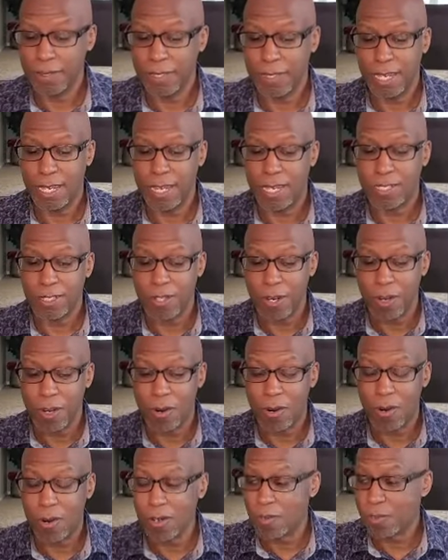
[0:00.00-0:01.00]
He has a
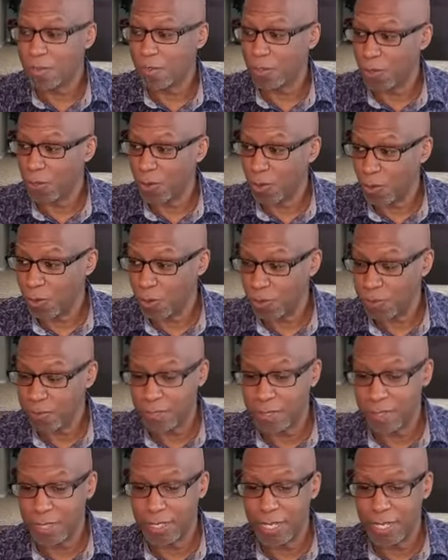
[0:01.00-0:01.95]
heart for the orphan,